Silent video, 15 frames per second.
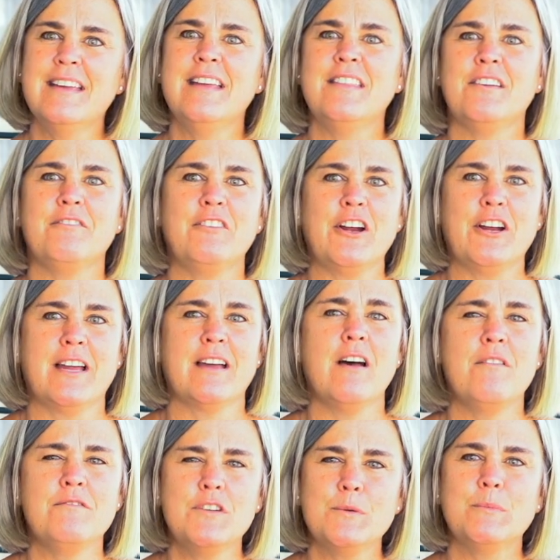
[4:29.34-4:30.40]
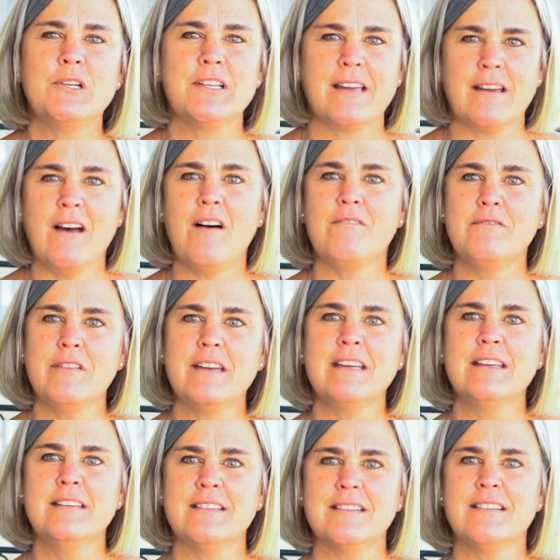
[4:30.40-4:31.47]
They're very comfortable and
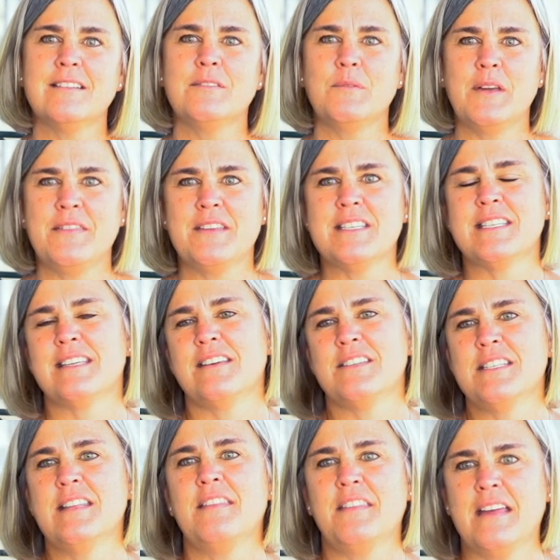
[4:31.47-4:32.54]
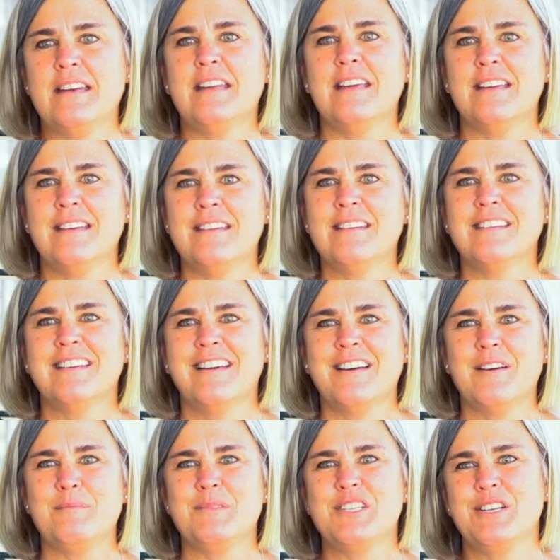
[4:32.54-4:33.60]
confident in the skills that they need
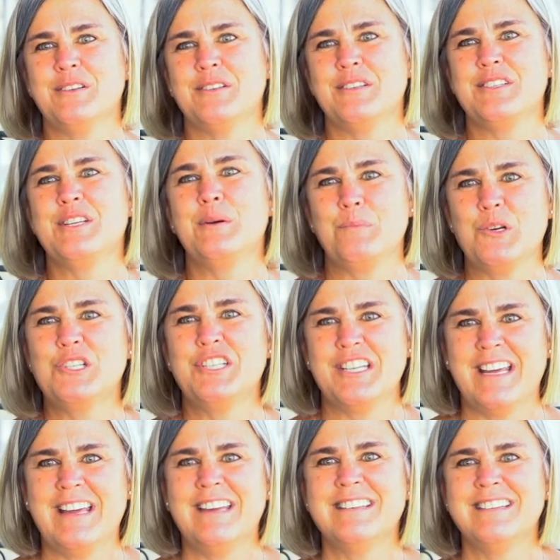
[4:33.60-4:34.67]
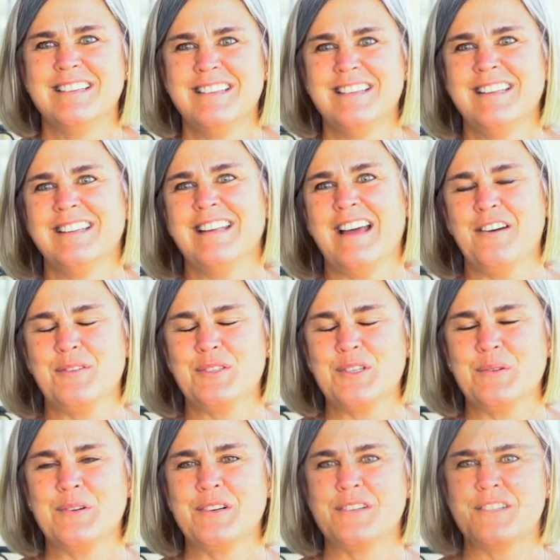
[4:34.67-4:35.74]
to appreciate the
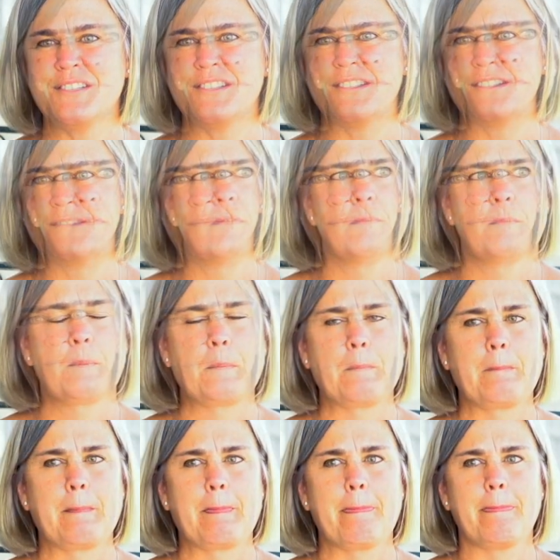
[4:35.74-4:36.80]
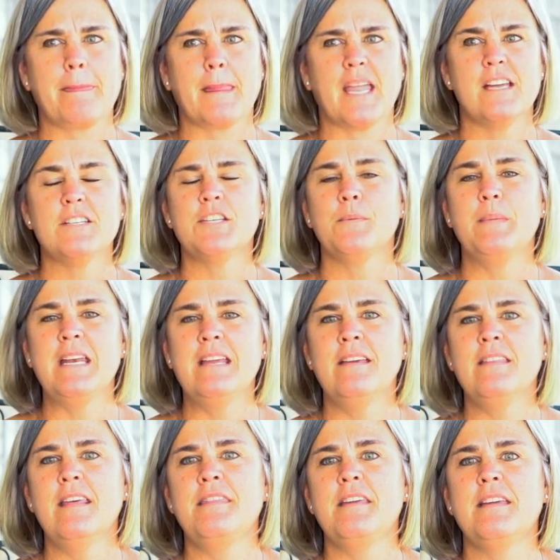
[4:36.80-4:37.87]
outdoors. So many of
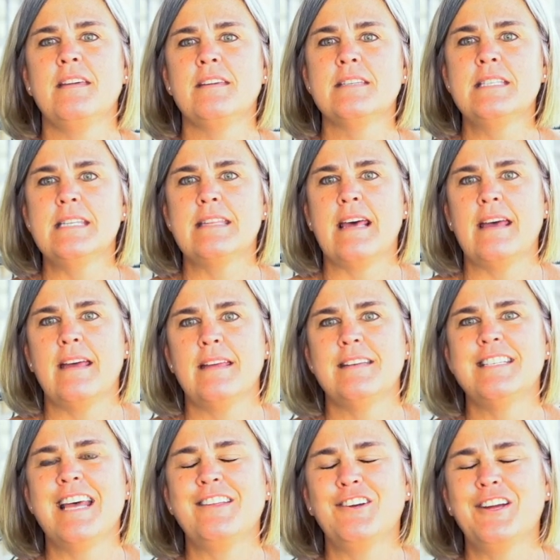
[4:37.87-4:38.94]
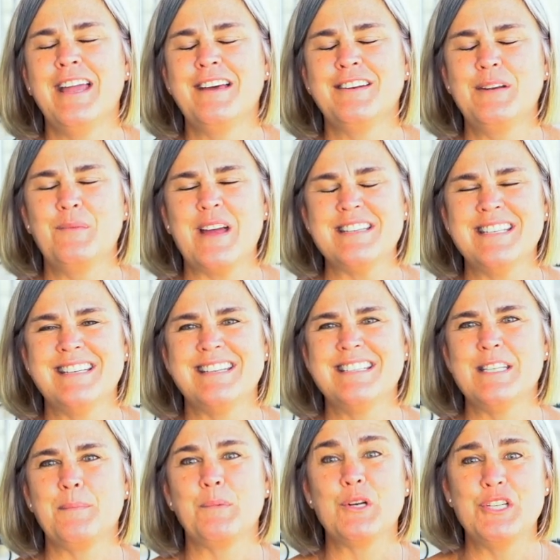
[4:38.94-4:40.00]
the things that Teller County
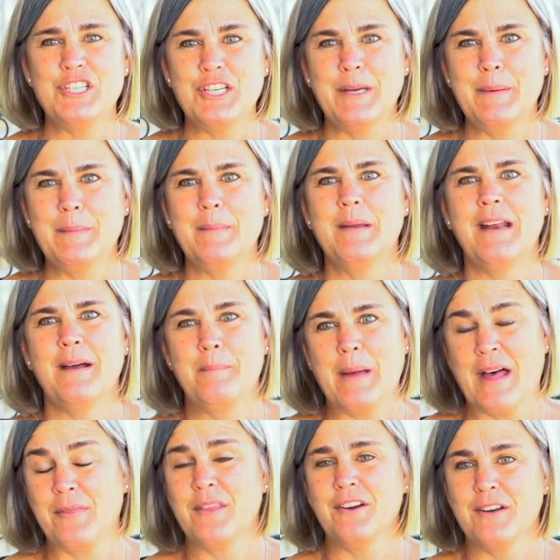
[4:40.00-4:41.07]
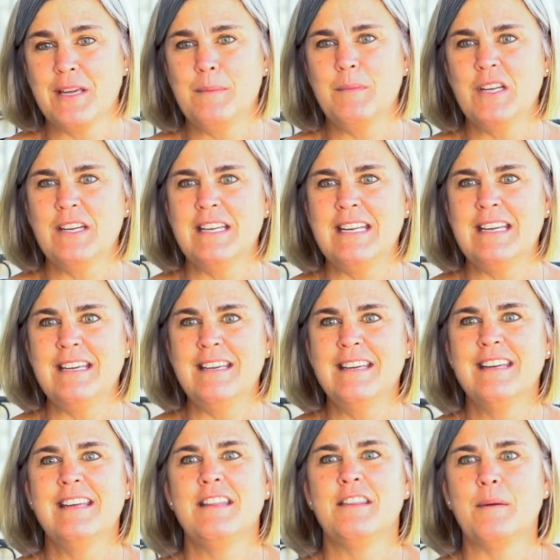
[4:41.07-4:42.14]
residents appreciate about their community,
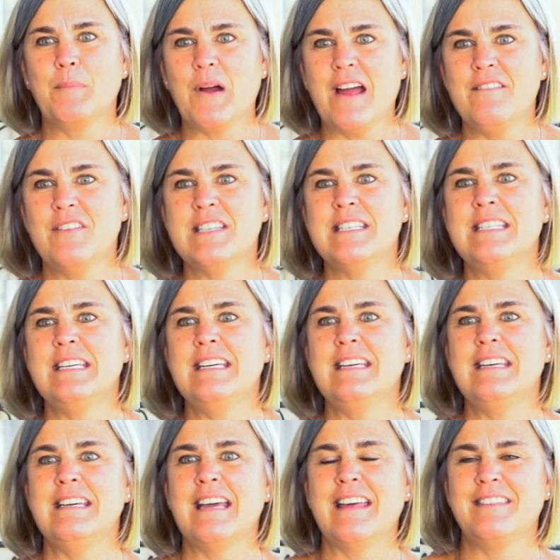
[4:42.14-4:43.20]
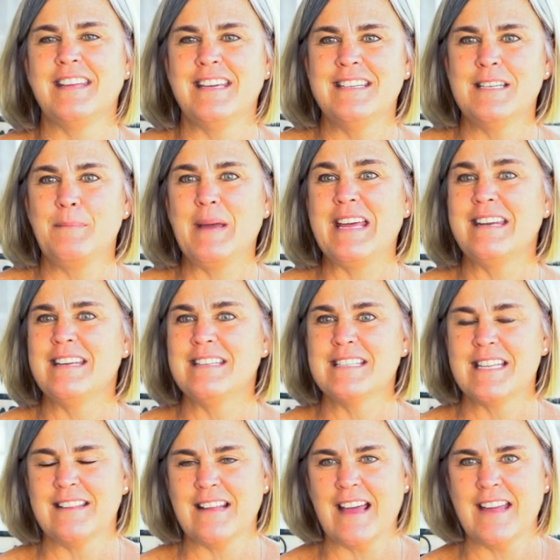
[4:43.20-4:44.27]
the privacy and the independence
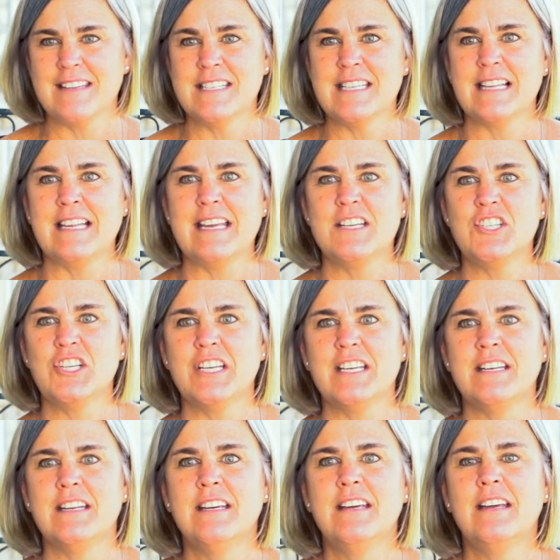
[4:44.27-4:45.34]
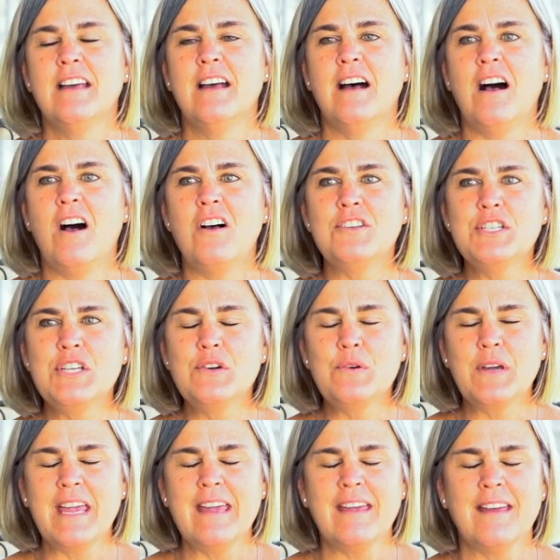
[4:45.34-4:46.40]
and the isolation, also
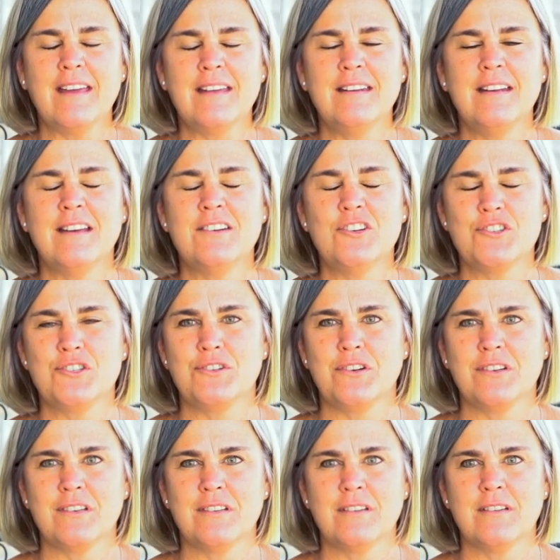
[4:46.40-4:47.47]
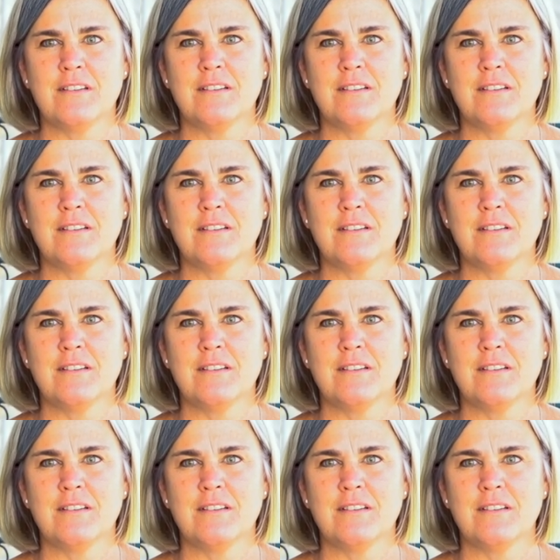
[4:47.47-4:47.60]
can, under certain